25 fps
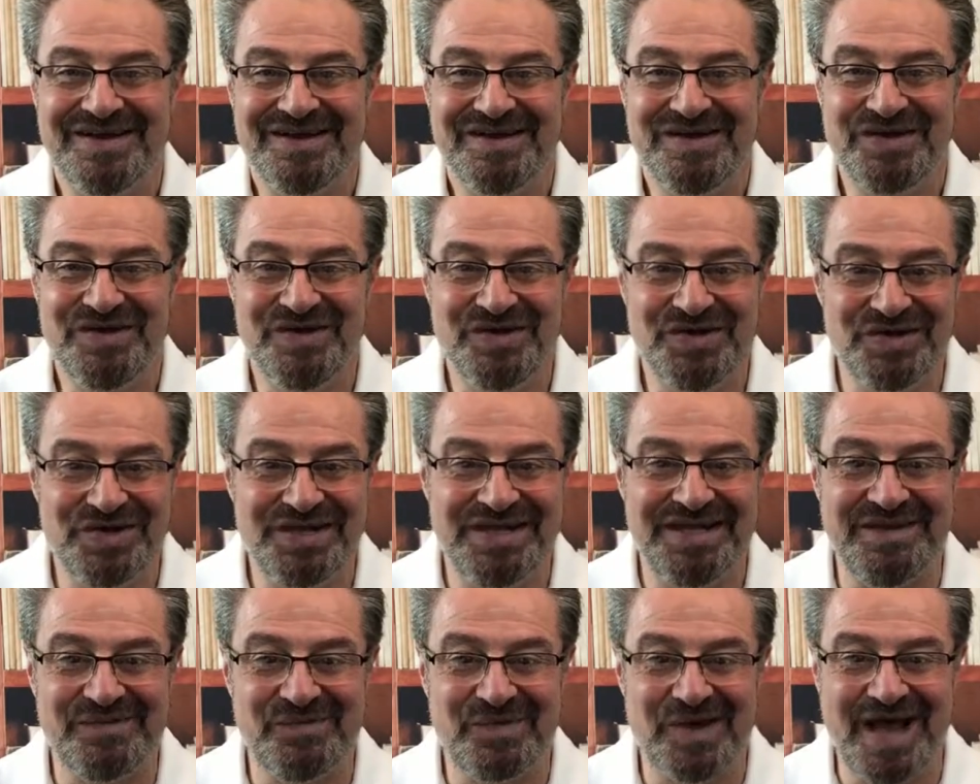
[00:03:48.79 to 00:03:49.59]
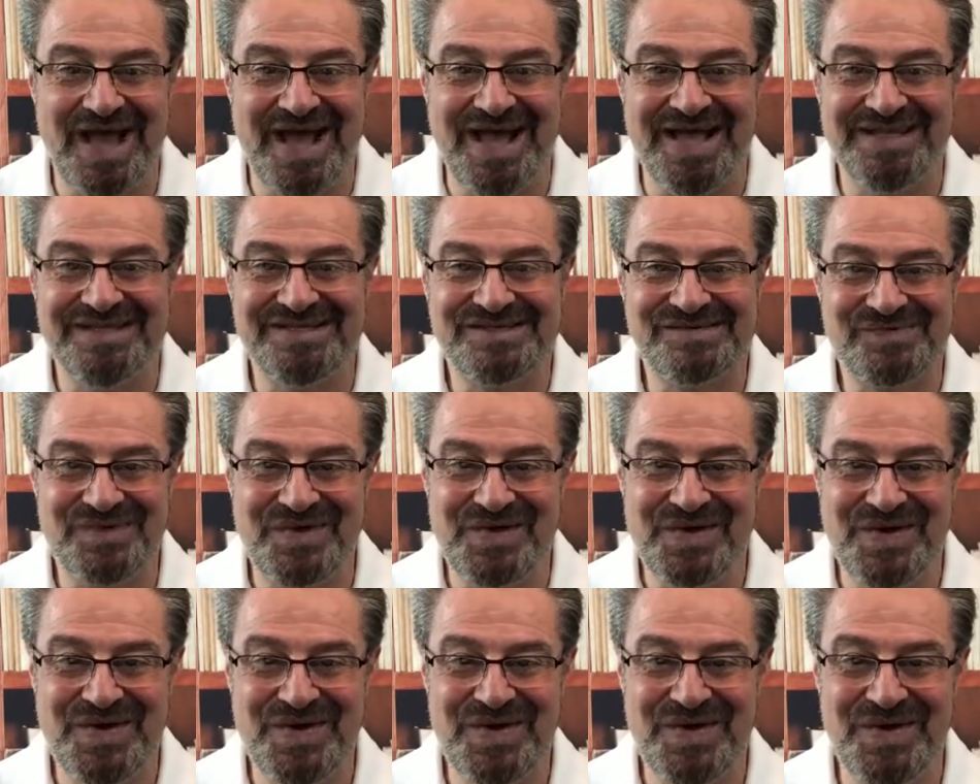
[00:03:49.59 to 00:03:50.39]
newlyweds,
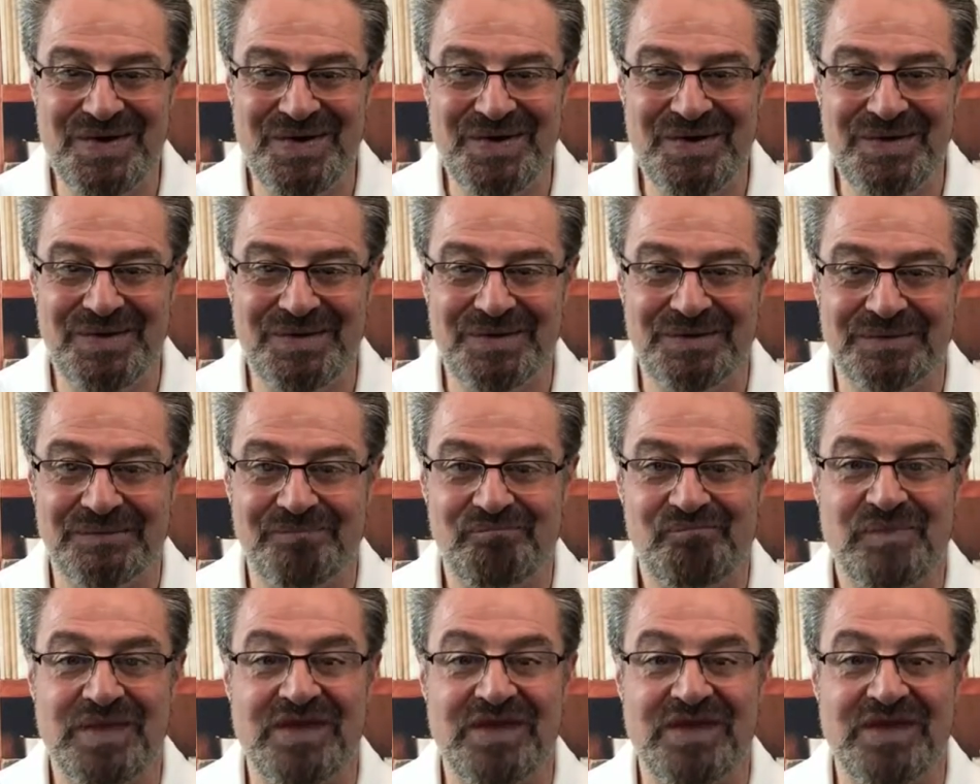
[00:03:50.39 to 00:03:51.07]
woohoo!